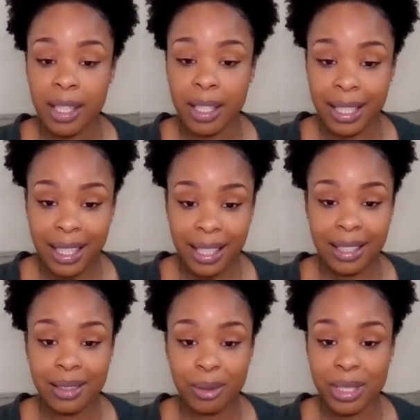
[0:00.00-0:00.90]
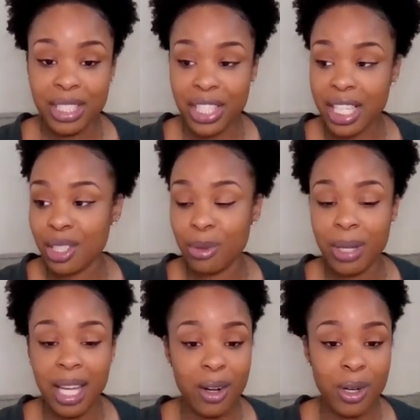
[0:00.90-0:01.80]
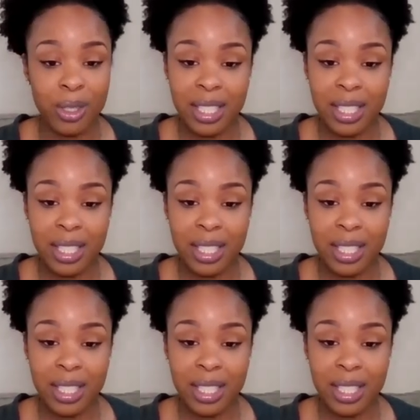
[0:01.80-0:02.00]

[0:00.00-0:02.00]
Again, rejection. We had a whole